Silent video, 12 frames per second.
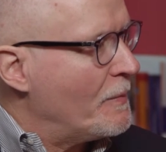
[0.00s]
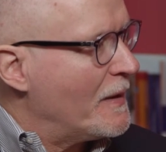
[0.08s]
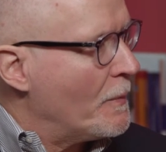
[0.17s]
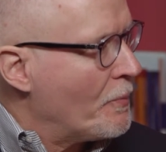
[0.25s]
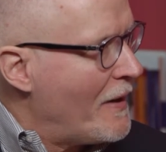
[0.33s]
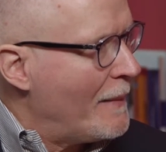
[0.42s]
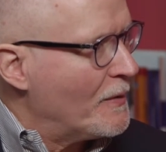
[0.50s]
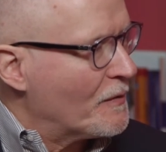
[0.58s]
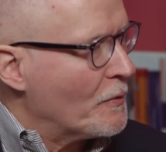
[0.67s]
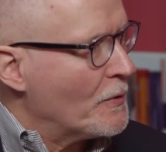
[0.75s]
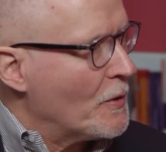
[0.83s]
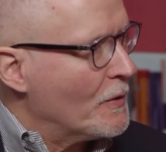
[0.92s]
being a
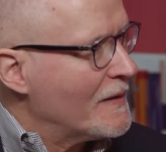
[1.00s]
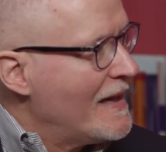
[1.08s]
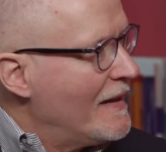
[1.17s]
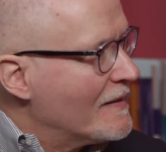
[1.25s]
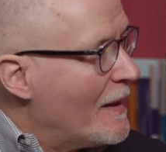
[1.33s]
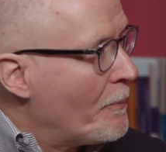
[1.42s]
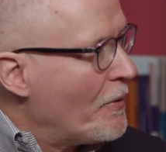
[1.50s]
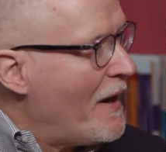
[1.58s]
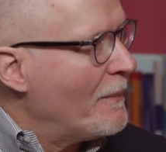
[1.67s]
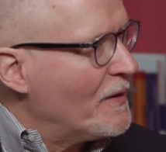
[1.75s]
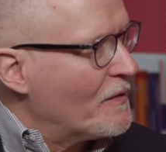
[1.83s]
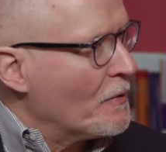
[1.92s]
promissory note, that
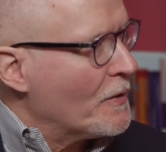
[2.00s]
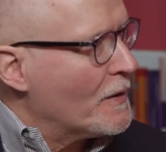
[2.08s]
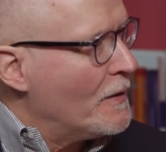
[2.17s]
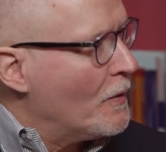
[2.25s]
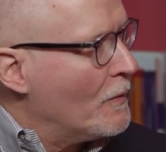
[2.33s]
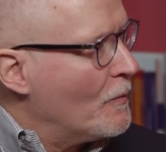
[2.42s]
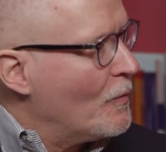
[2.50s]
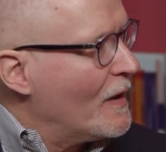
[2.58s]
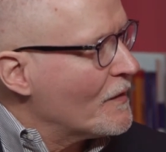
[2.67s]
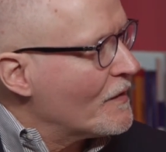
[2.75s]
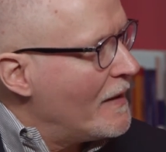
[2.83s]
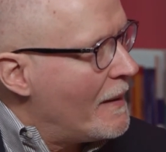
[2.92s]
promissory note
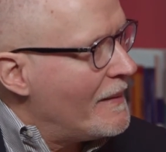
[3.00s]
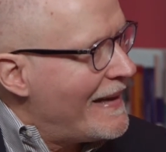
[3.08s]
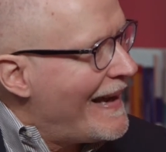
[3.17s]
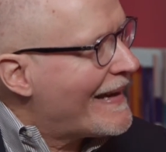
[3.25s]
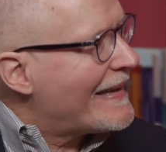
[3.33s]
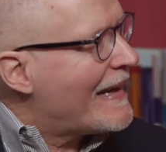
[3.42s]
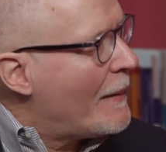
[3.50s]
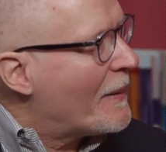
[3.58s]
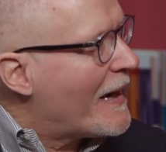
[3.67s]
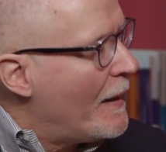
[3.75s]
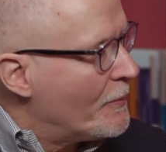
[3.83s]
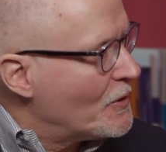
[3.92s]
was
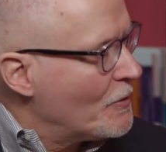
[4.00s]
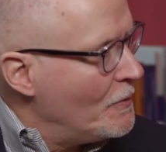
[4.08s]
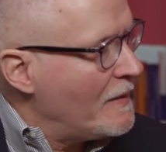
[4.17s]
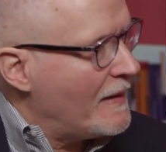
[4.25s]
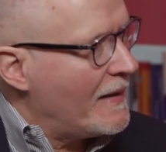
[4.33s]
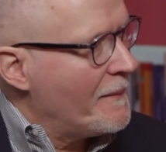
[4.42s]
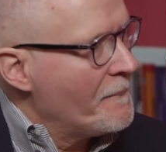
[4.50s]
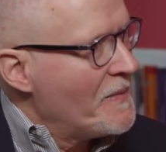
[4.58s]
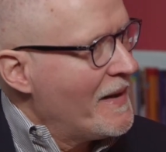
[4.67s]
economic opportunity.